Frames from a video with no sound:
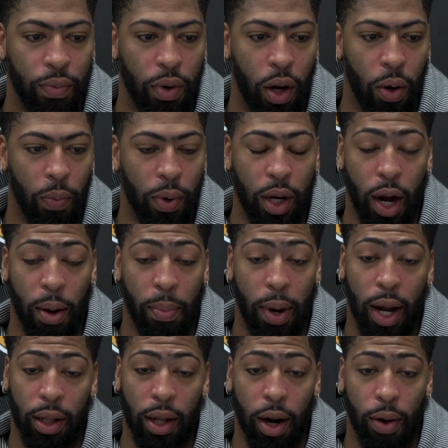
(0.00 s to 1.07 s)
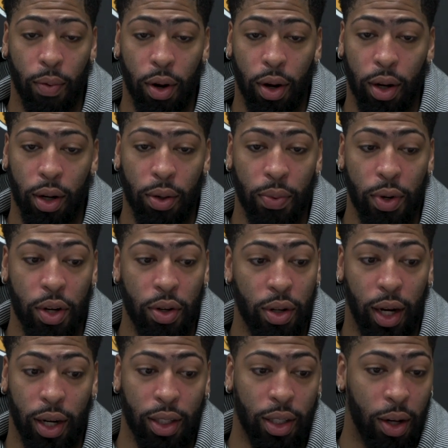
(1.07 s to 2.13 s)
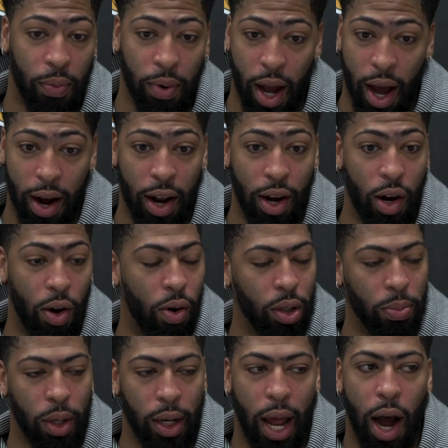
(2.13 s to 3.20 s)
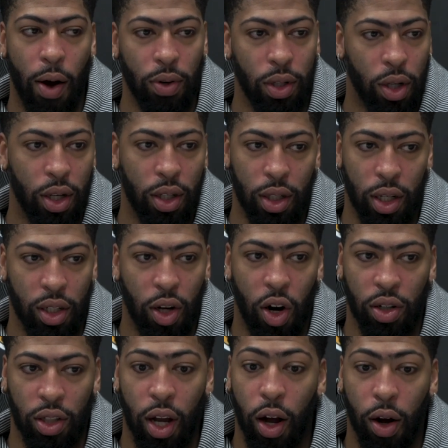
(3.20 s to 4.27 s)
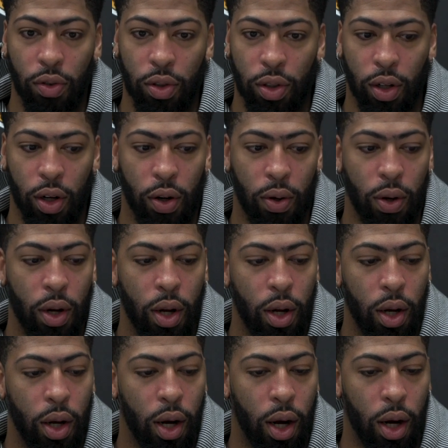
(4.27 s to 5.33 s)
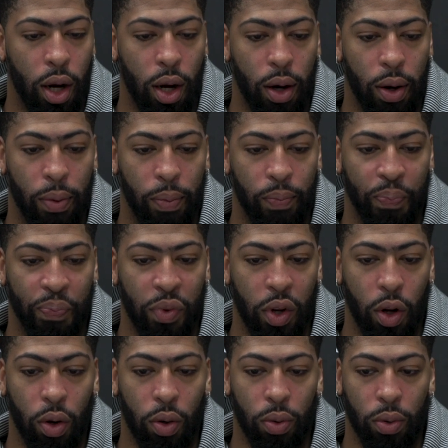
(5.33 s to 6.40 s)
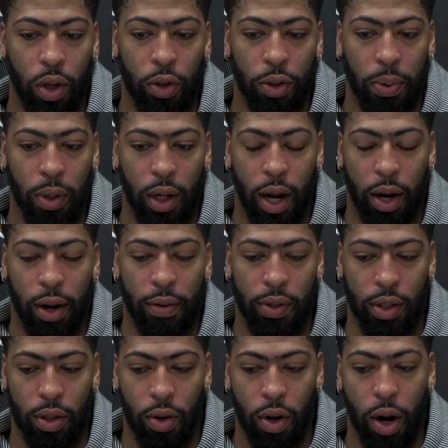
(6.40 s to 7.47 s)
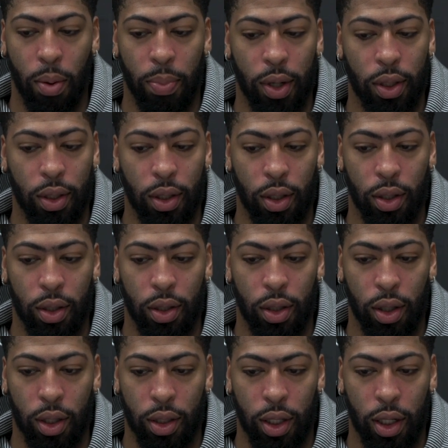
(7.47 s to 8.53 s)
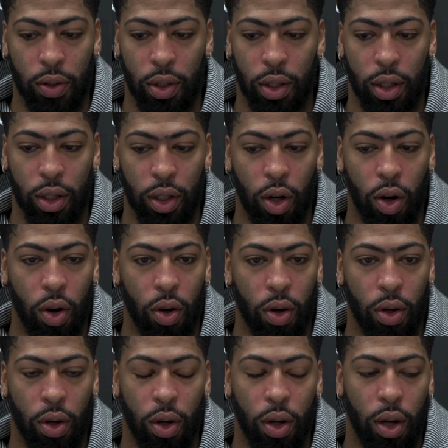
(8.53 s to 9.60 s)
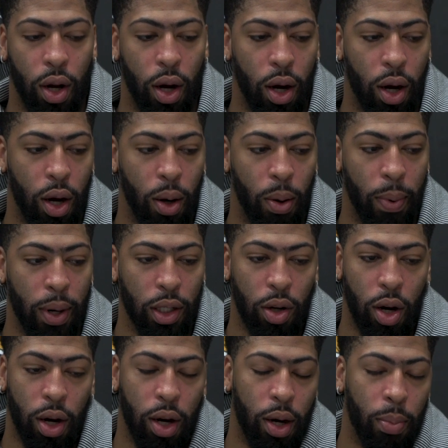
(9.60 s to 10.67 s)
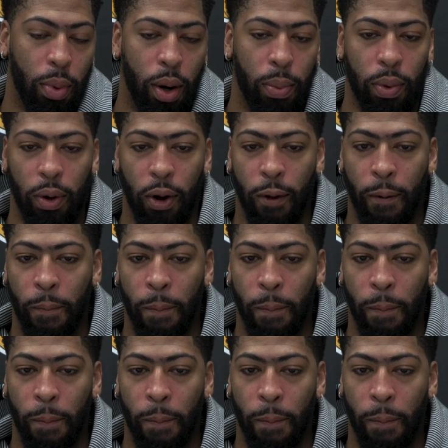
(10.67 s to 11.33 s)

you know, we combat that run. We, like I said, we had that noise, but now it's, it's, it's ourselves, you know. Um, you know, coach put a lot of emphasis on our bench to, to continuously to talk. Um, and it started in the bubble